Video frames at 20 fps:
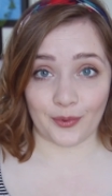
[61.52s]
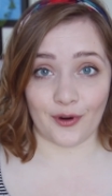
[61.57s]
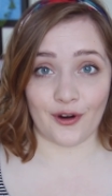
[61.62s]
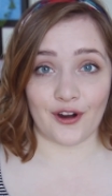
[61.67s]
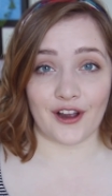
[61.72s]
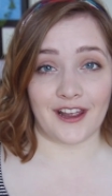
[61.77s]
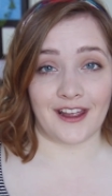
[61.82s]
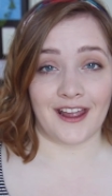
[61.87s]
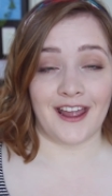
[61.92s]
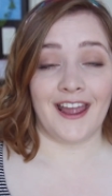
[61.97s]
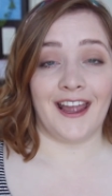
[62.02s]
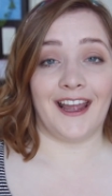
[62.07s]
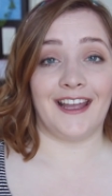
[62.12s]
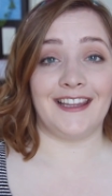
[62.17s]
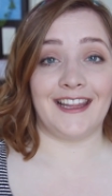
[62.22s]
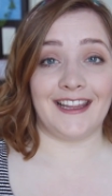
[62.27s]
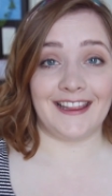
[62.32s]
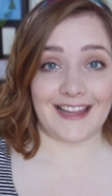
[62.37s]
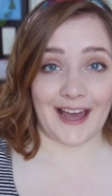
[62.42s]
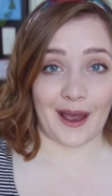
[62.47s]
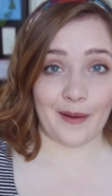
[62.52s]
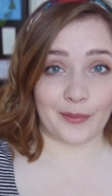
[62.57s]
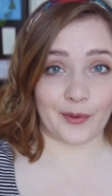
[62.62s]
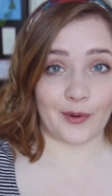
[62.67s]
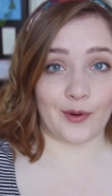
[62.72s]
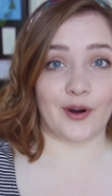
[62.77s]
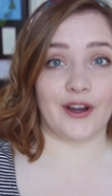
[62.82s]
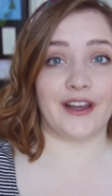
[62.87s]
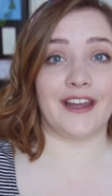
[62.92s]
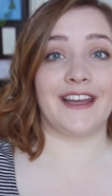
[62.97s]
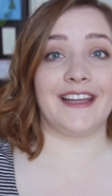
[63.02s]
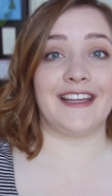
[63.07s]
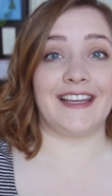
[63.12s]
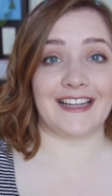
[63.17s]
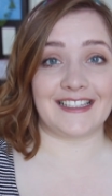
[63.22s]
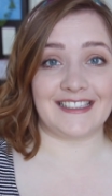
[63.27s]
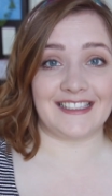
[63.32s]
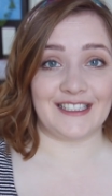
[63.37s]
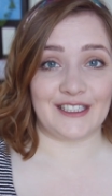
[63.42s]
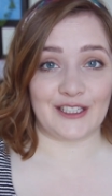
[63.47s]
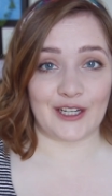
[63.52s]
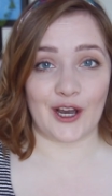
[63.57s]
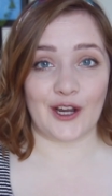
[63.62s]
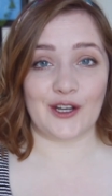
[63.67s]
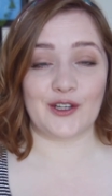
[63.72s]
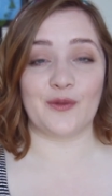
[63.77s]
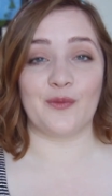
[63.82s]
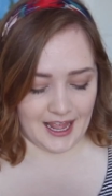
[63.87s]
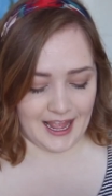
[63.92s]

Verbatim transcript: boy, and then that boy gets in touch.